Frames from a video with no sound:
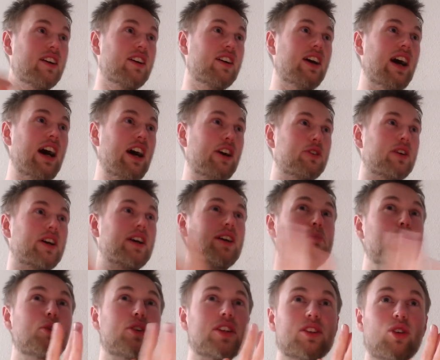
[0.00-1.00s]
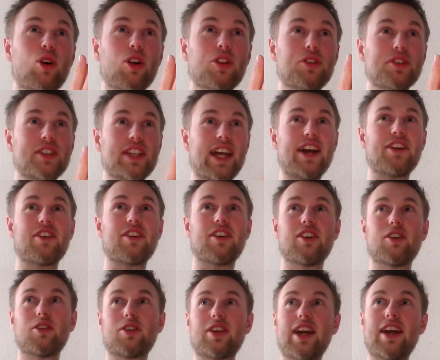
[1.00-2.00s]
How do I put it all together?
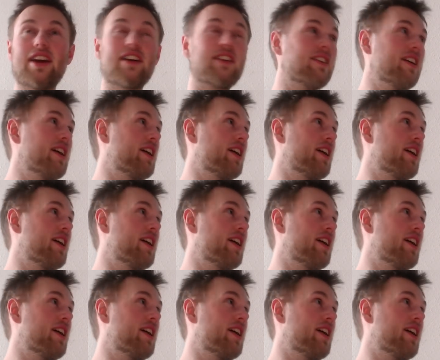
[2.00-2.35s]
Okay,